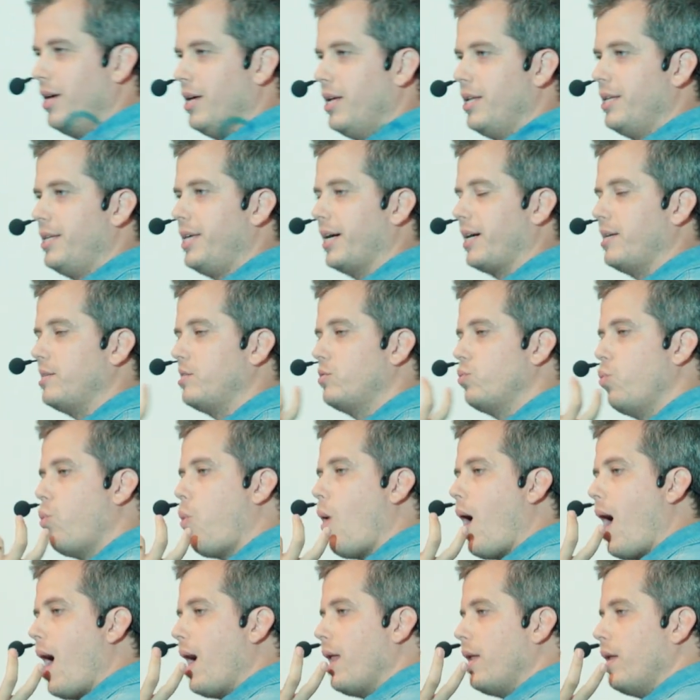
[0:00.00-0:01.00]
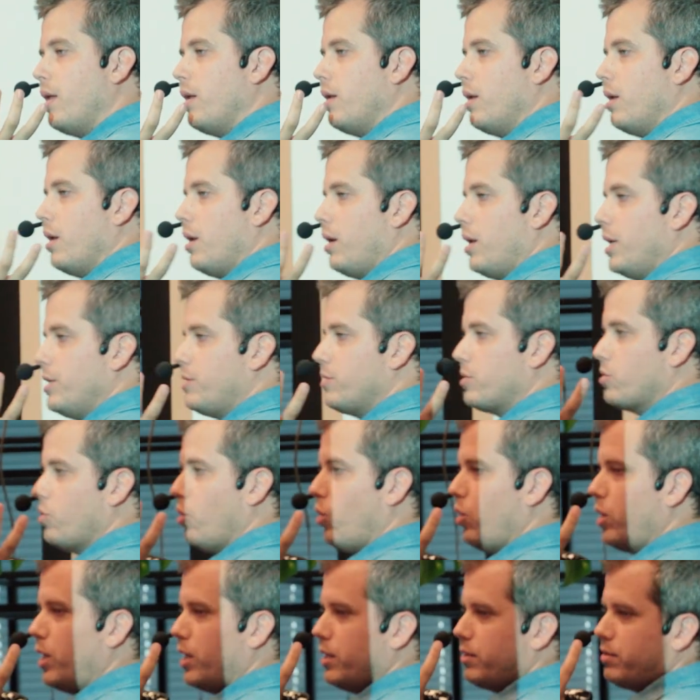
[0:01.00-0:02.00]
There is one, let's
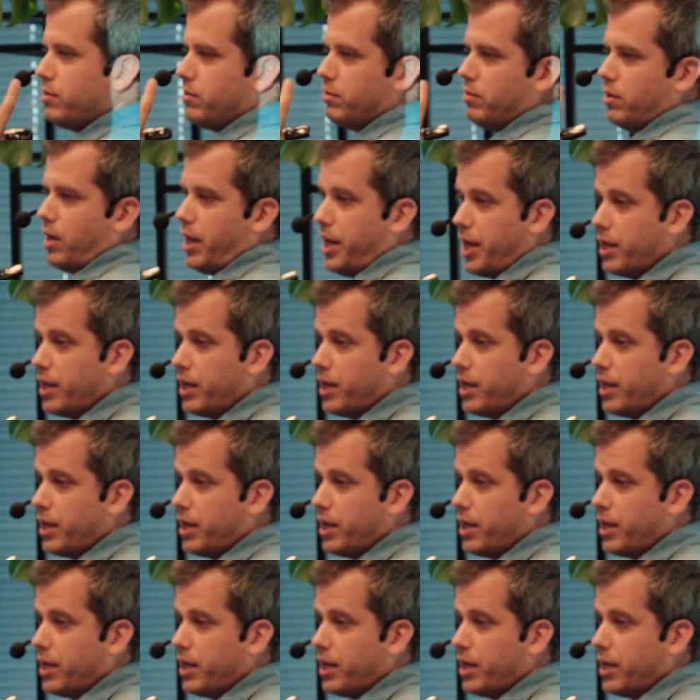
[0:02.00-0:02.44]
call it an